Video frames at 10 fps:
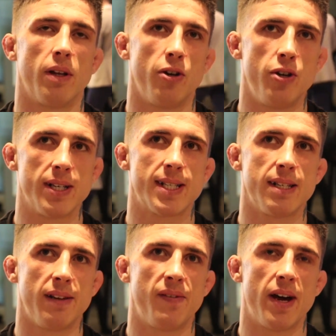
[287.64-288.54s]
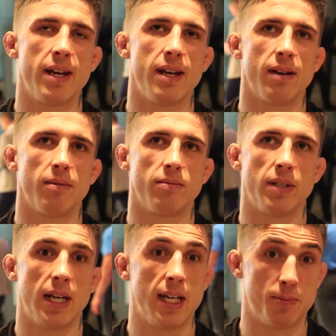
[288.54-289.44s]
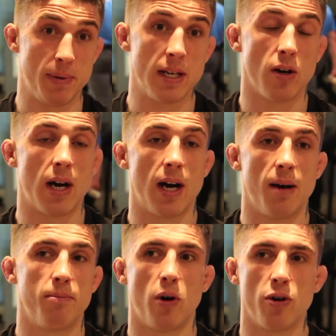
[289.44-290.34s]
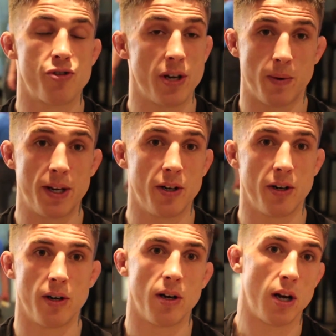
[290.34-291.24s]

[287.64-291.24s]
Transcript: Who else did he fight? He's beat Andre Winner